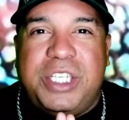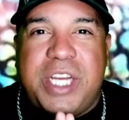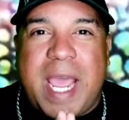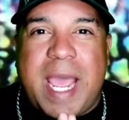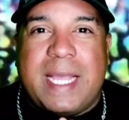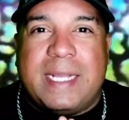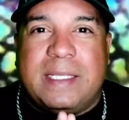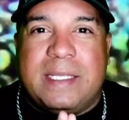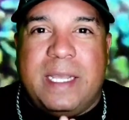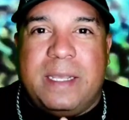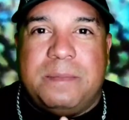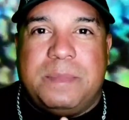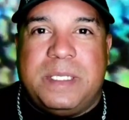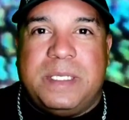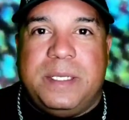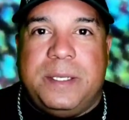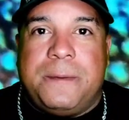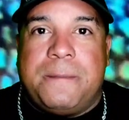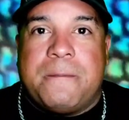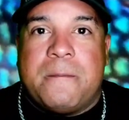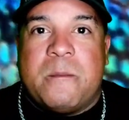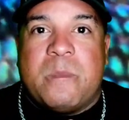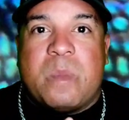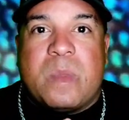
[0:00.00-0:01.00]
Jack Dempsey,
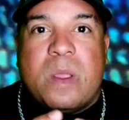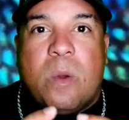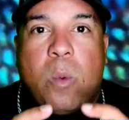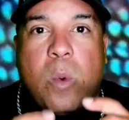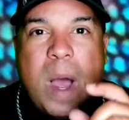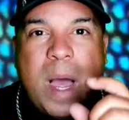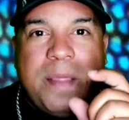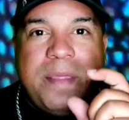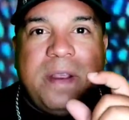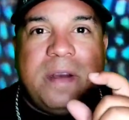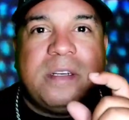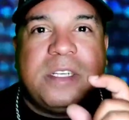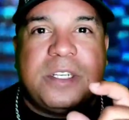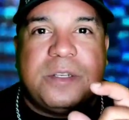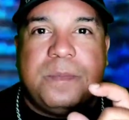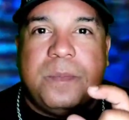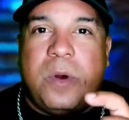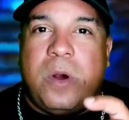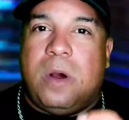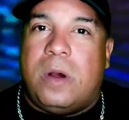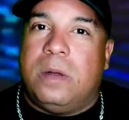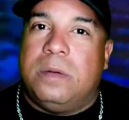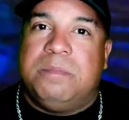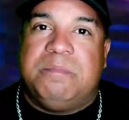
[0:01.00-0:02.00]
while they're
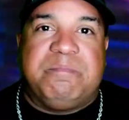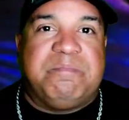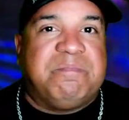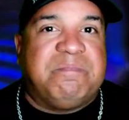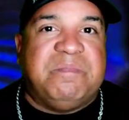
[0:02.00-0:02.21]
small,